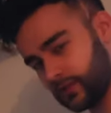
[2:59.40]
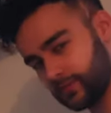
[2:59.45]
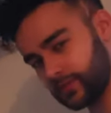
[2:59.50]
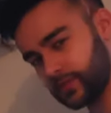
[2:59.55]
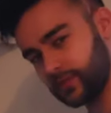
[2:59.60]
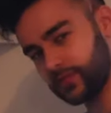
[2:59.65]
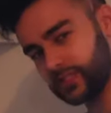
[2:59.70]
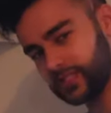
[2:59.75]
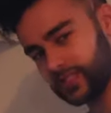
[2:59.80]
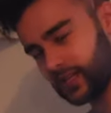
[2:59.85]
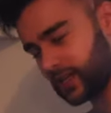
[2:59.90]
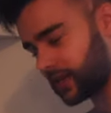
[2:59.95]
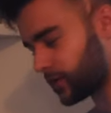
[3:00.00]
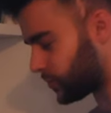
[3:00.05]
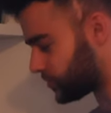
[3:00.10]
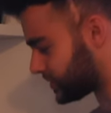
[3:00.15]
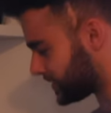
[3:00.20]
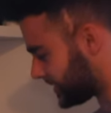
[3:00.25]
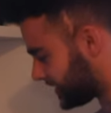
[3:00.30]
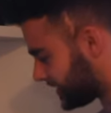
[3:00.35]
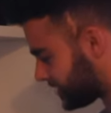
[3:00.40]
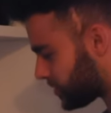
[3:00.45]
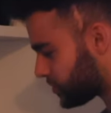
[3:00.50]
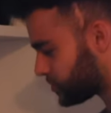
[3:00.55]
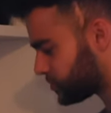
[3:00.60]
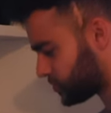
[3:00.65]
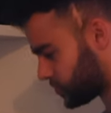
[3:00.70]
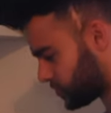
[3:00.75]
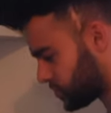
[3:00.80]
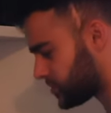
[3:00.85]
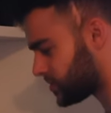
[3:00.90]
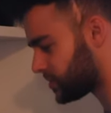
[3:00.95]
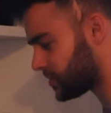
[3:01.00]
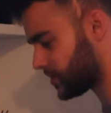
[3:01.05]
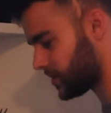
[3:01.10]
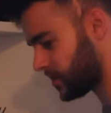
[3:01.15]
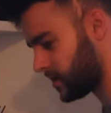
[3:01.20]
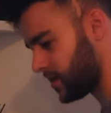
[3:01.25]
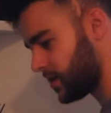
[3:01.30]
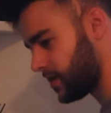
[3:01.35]
times have I said I don't see no
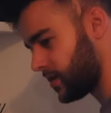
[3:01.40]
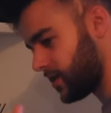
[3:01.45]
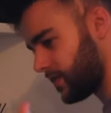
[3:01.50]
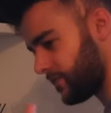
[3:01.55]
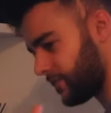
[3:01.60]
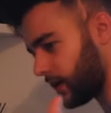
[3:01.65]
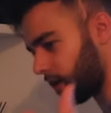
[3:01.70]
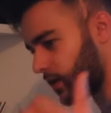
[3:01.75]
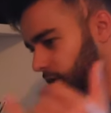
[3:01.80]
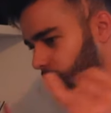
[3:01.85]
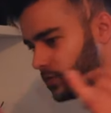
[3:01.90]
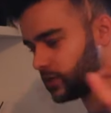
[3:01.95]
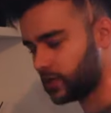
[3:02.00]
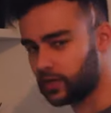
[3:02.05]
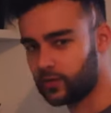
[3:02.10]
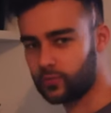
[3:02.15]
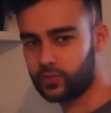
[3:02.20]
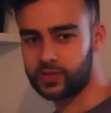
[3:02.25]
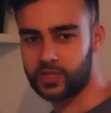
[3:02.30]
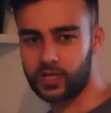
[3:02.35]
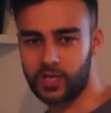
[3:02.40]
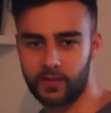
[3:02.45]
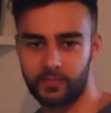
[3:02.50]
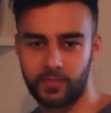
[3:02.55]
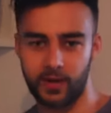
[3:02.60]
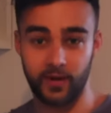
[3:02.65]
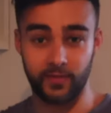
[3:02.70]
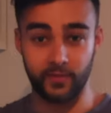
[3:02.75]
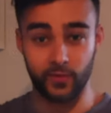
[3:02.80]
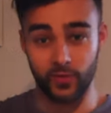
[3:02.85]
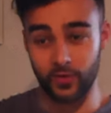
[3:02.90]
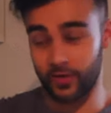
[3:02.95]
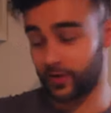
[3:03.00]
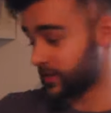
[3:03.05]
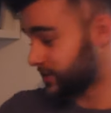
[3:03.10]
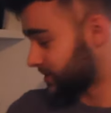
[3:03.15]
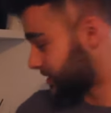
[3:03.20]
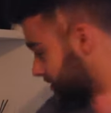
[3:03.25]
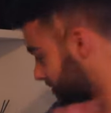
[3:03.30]
point? If only would you hear my voice,